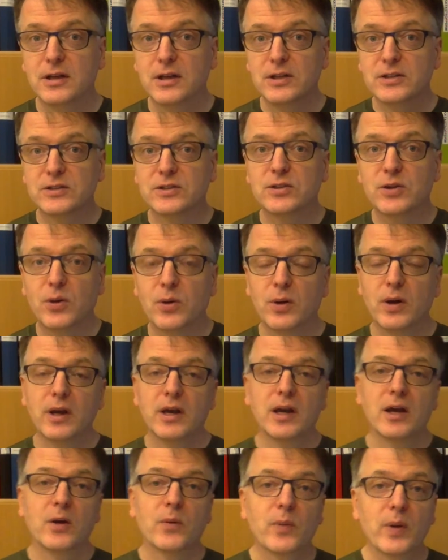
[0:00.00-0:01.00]
So
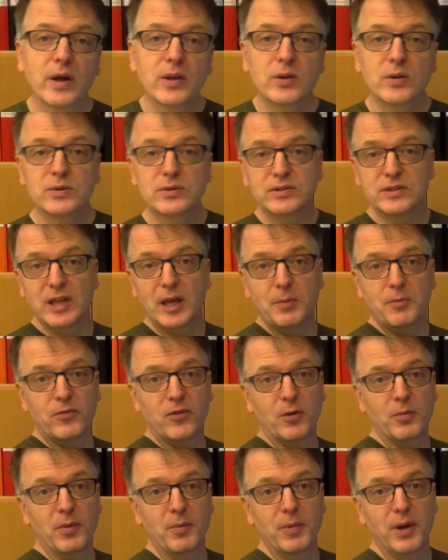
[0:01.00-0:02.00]
when you step
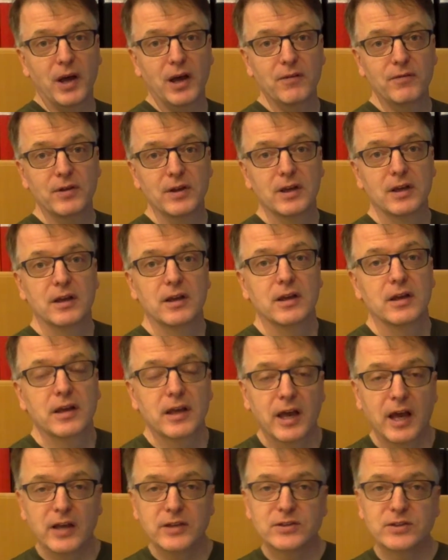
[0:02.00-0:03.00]
from above,
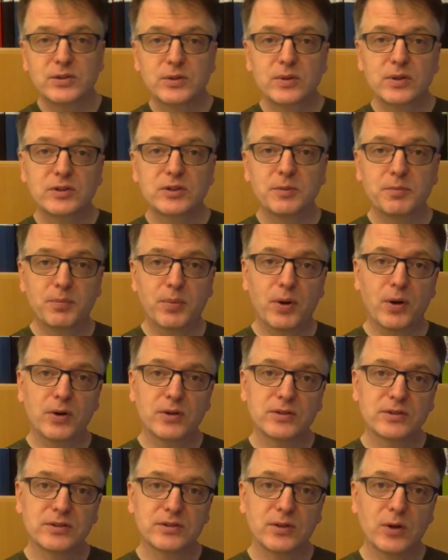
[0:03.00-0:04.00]
as soon as you
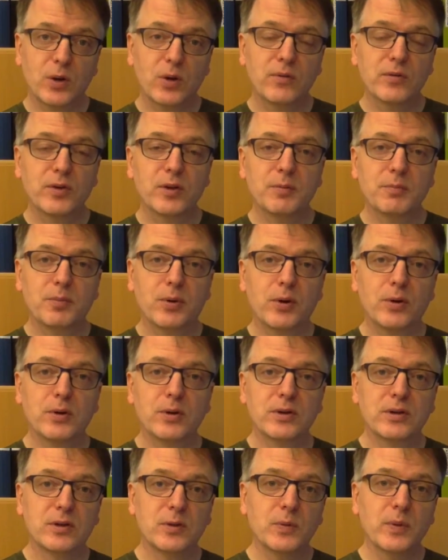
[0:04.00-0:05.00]
pass over the
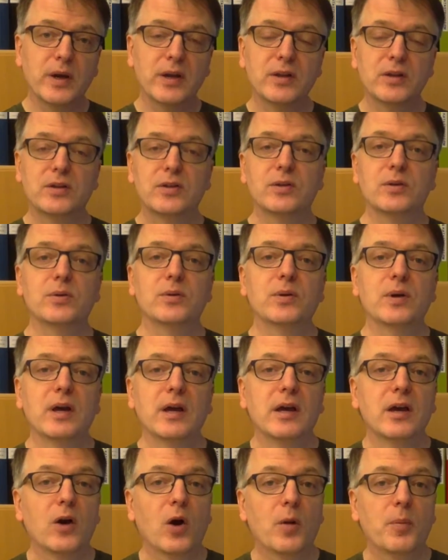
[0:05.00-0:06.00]
point where the two
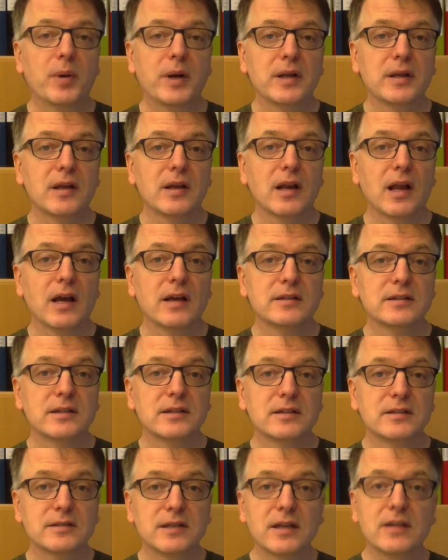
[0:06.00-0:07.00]
operating lines
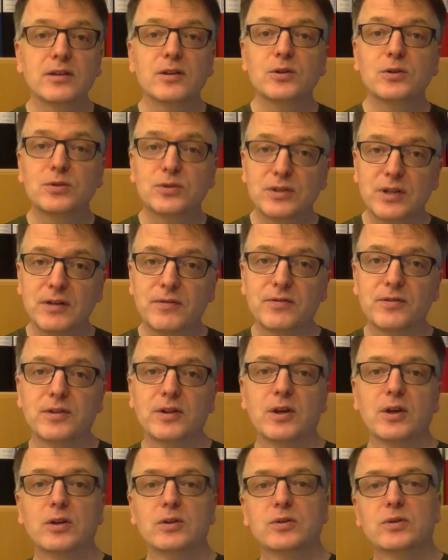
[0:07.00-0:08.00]
intersect, you shift
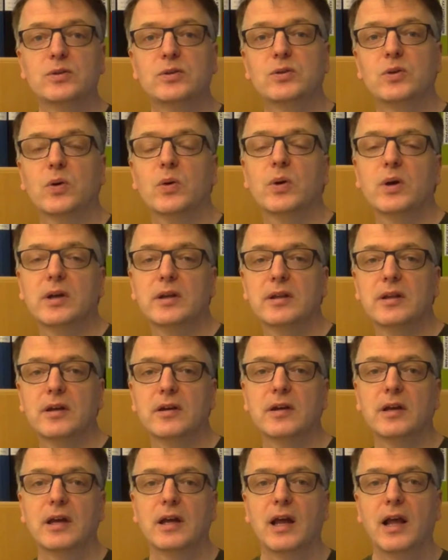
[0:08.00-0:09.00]
to drawing
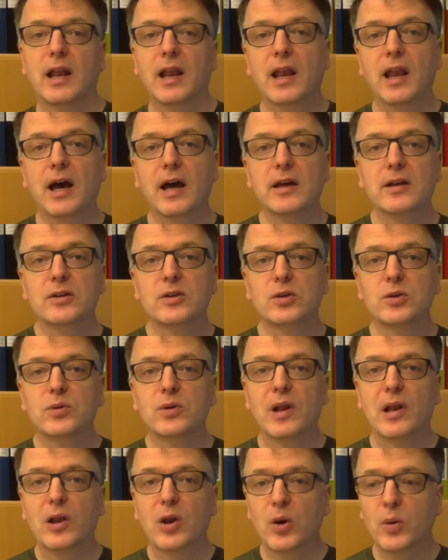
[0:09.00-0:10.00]
the line to
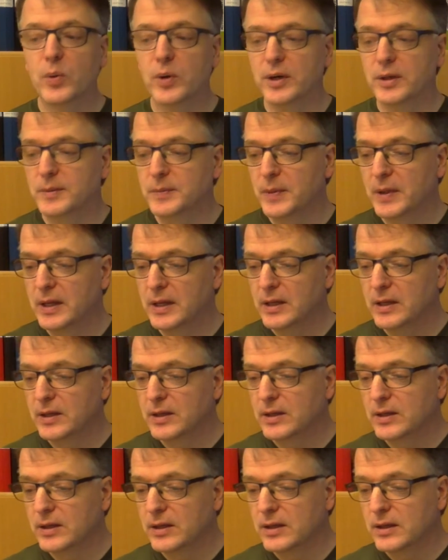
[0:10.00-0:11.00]
the lower.
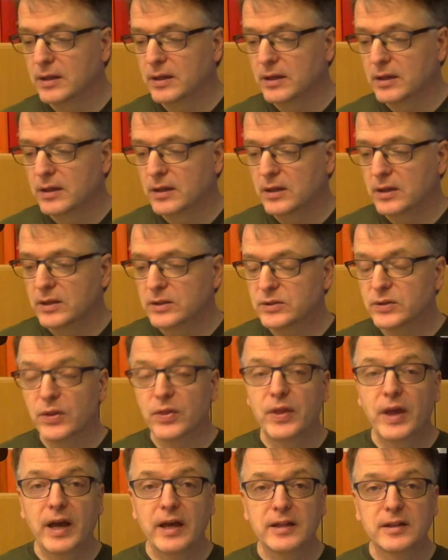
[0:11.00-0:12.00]
So
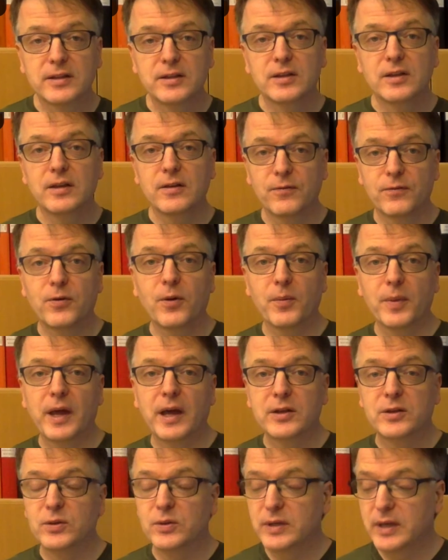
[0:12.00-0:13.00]
that from
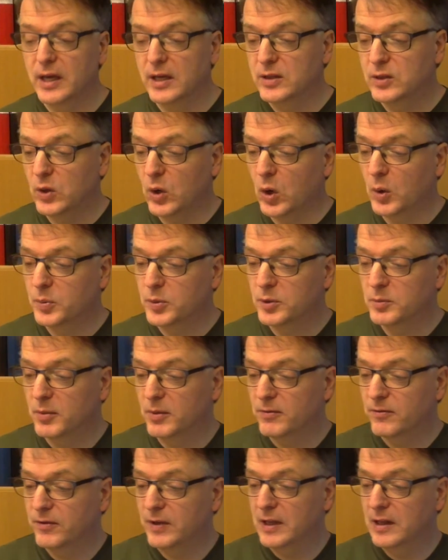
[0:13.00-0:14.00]
that you get the
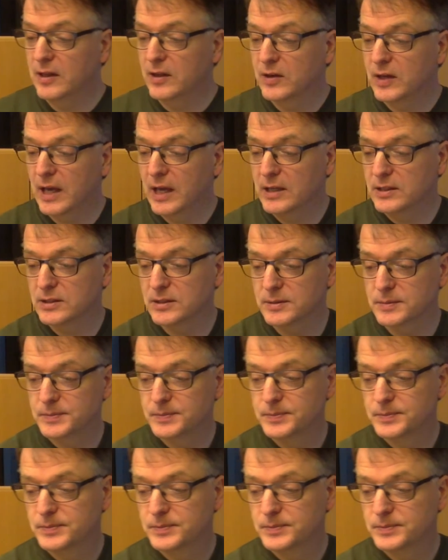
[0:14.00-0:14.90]
optimal field location.